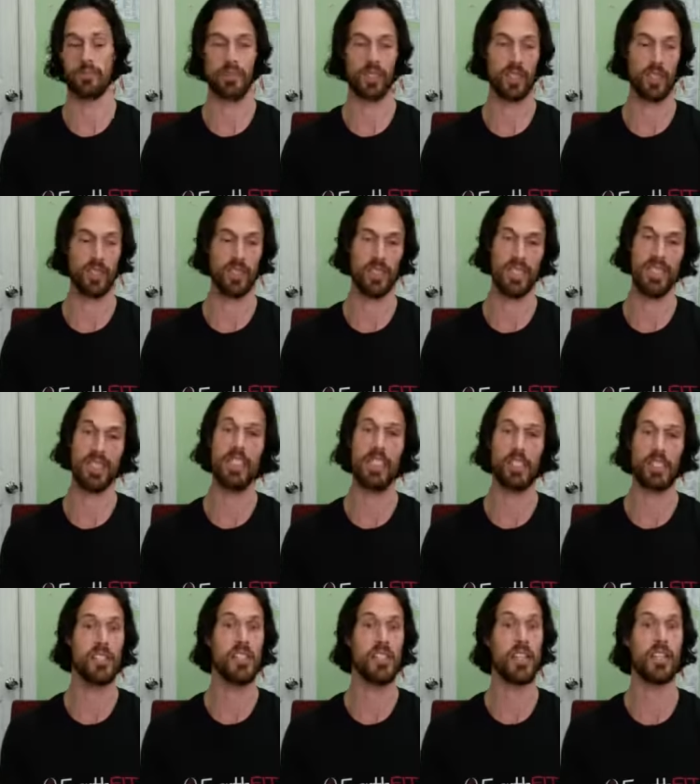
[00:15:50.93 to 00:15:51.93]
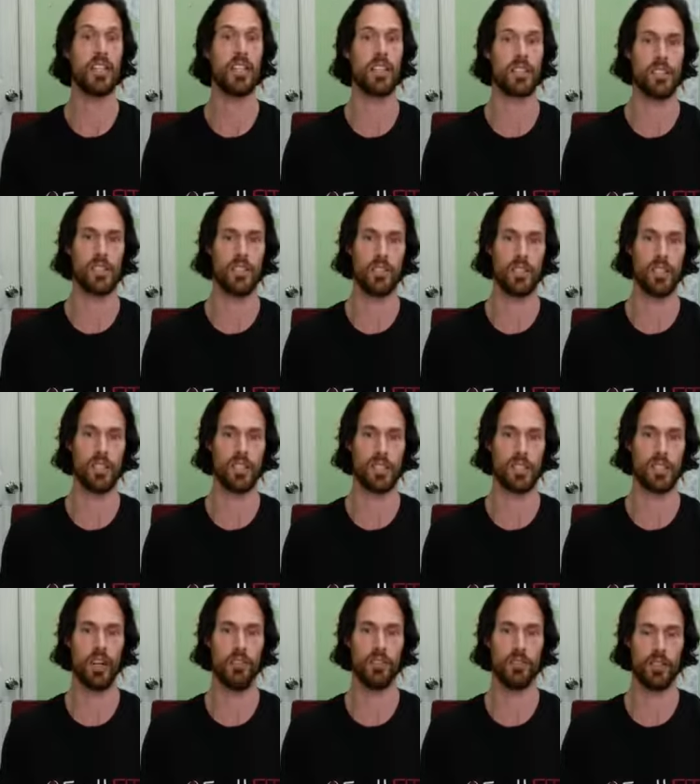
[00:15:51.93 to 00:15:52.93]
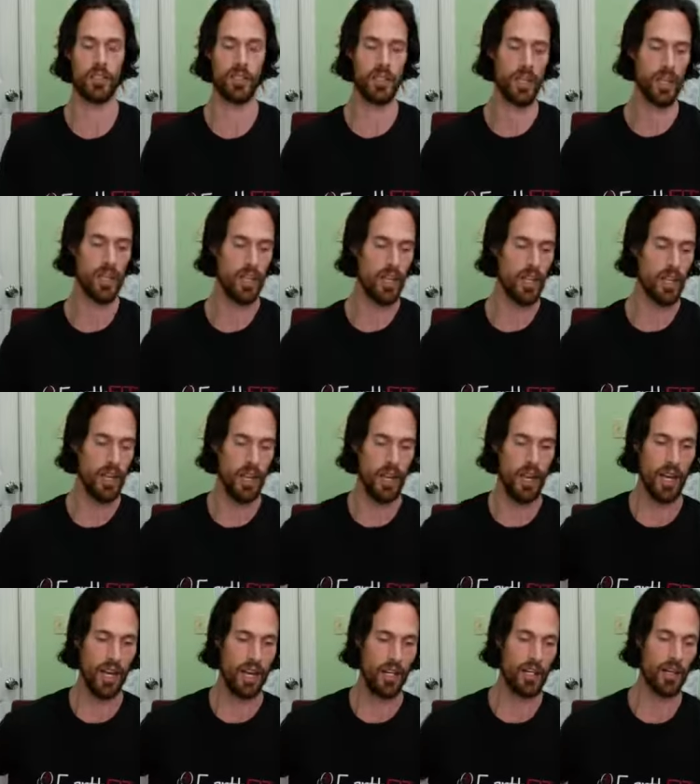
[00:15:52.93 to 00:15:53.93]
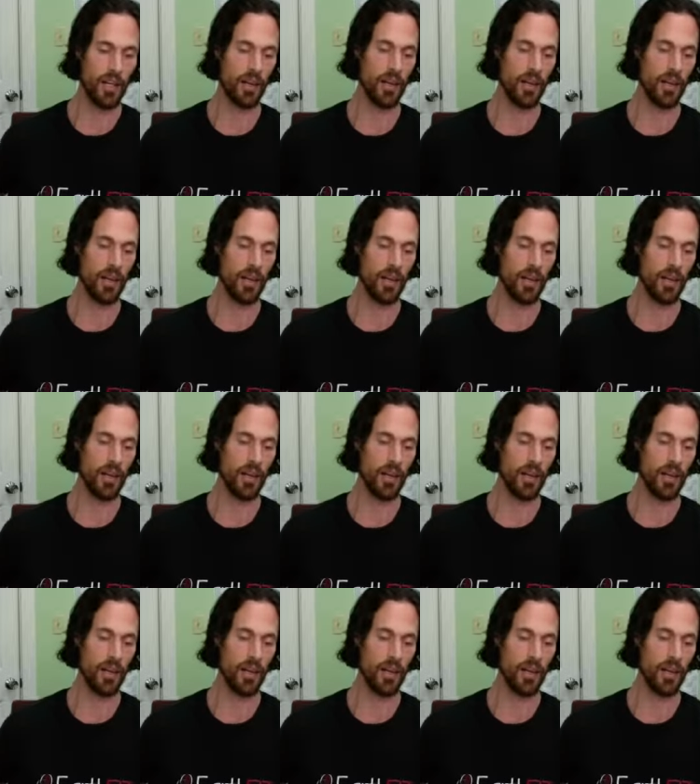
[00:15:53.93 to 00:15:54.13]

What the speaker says: the dis-ease or discomfort. And,